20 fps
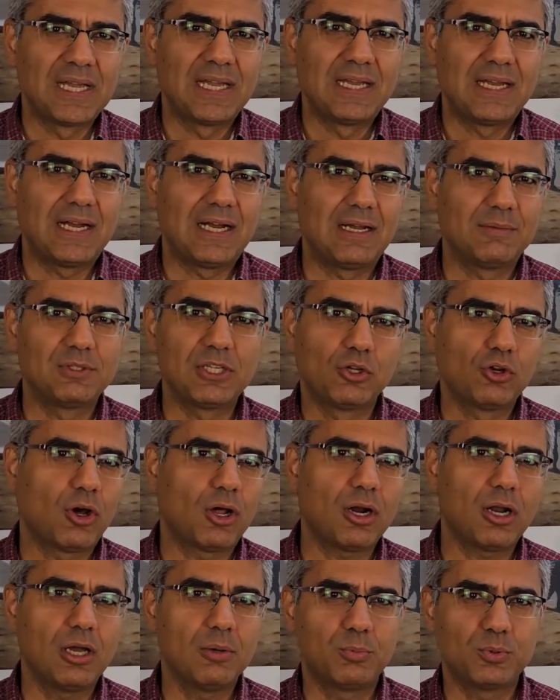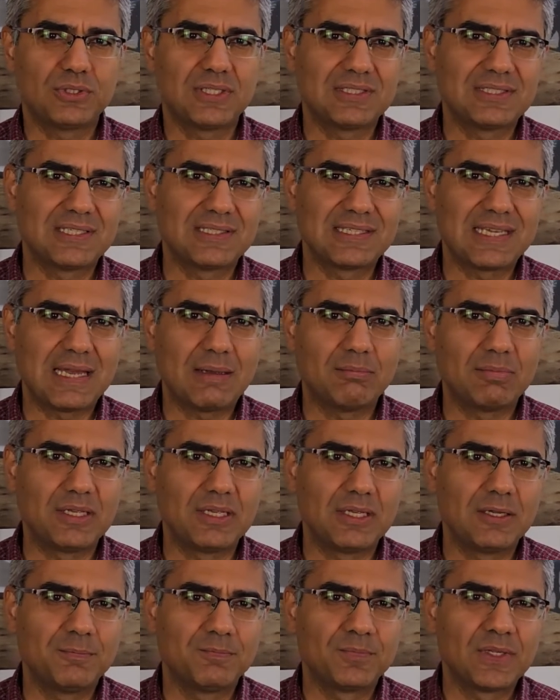the null hypothesis can
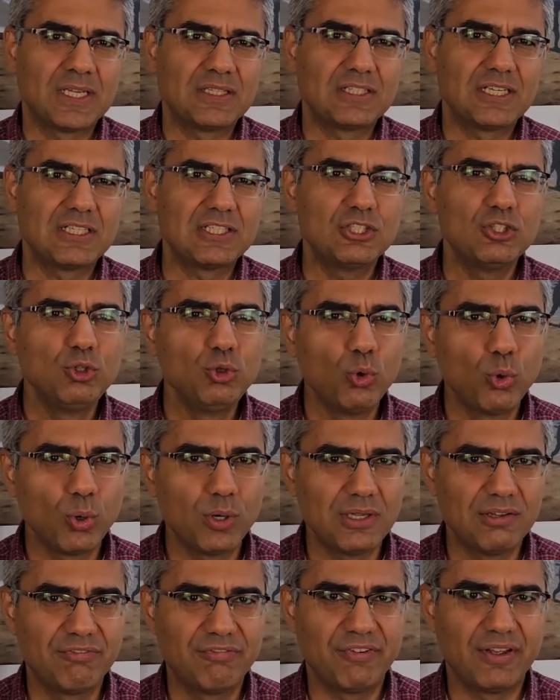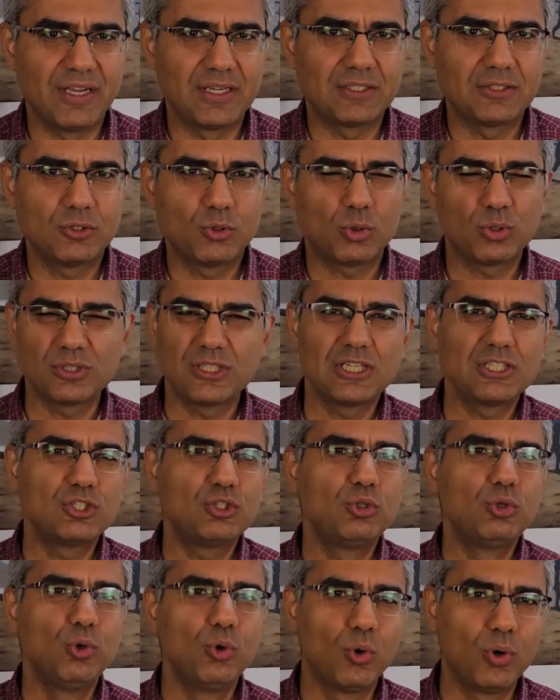be there is no effect or there is
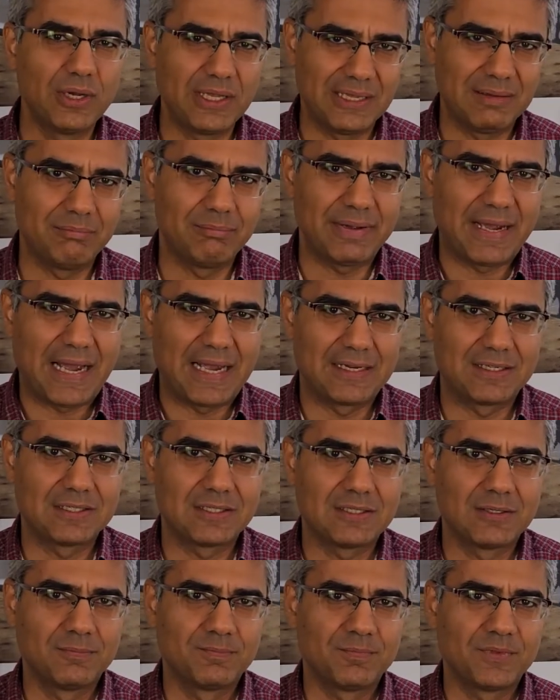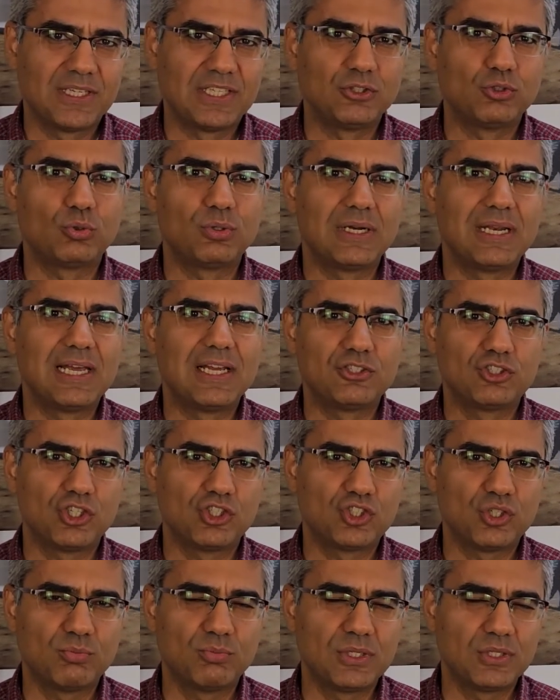no impact in the
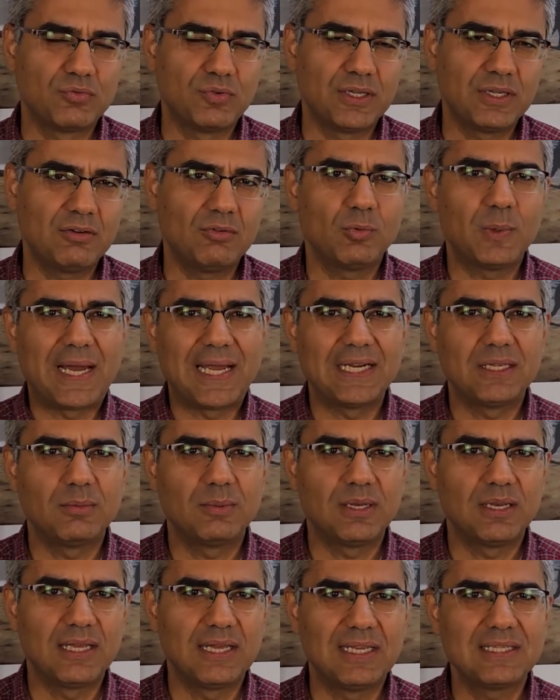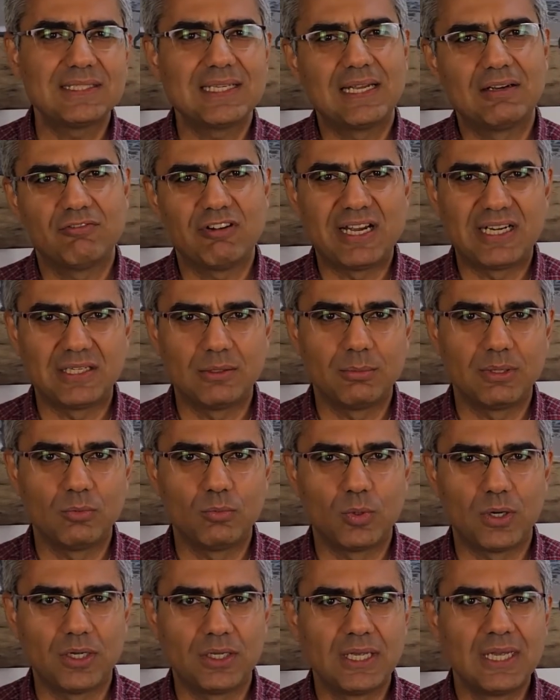relationship between variable x and variable
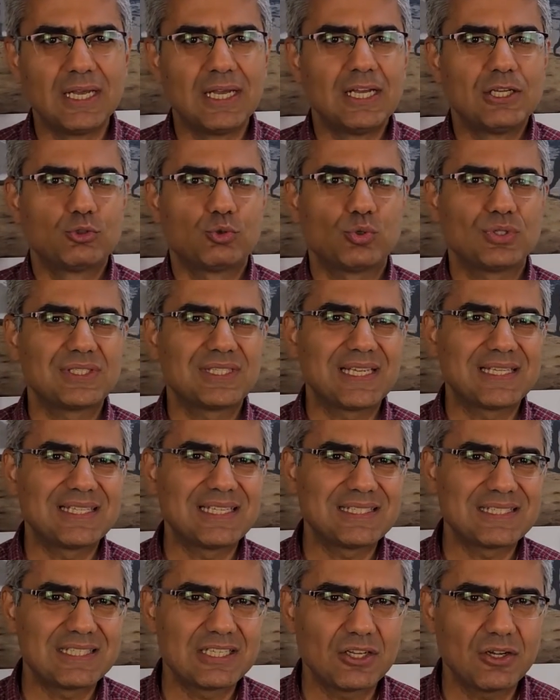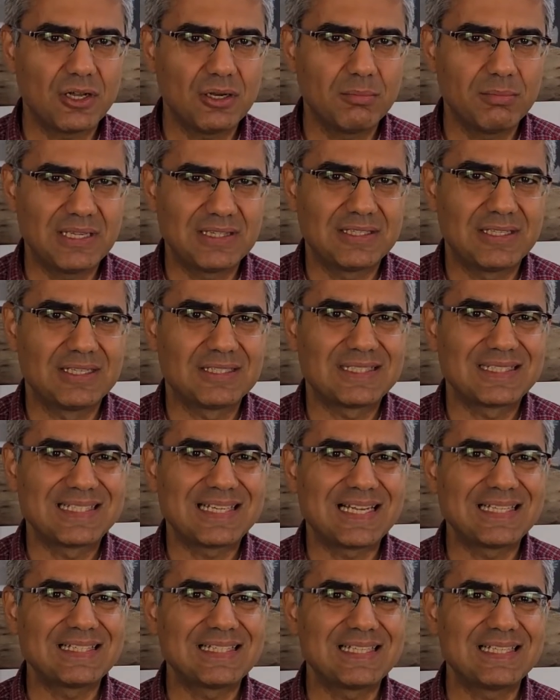y. So statistical methods
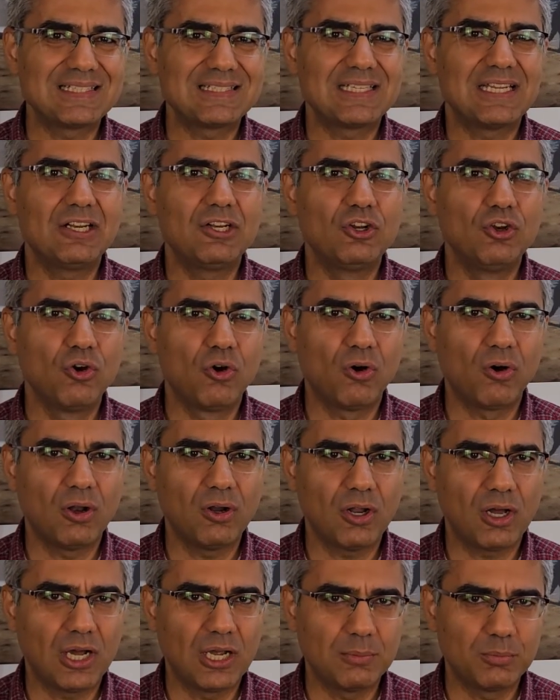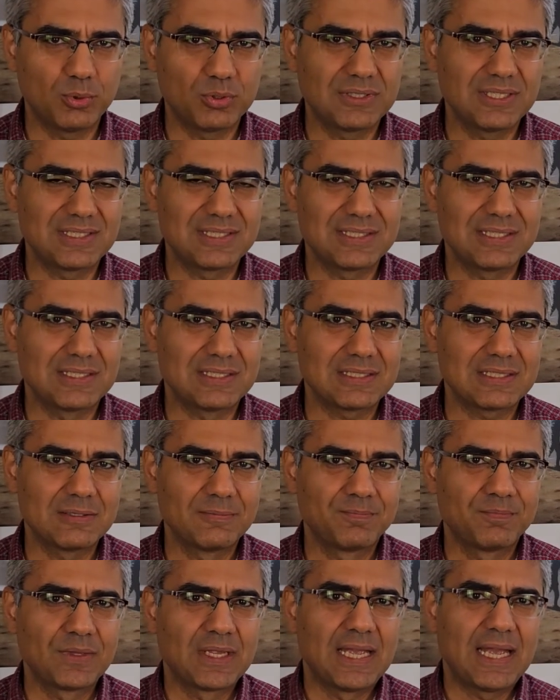can test the null hypothesis,
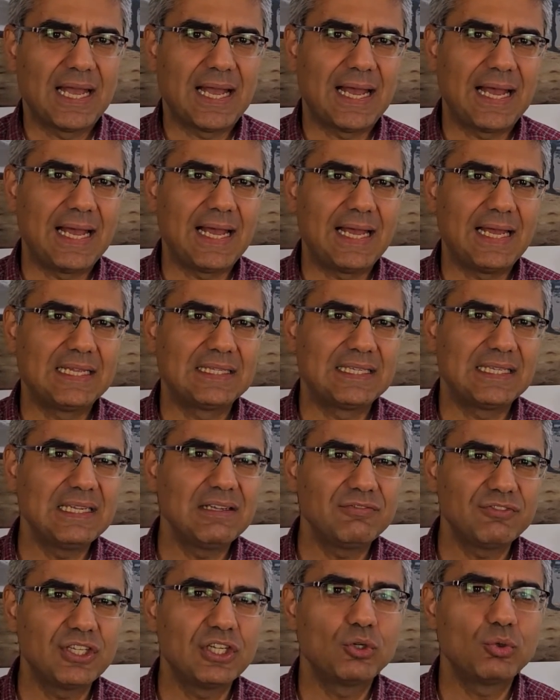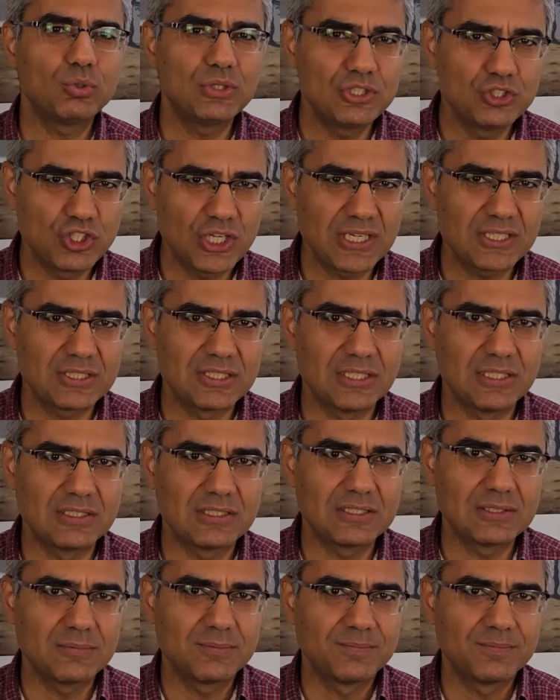and if they reject it,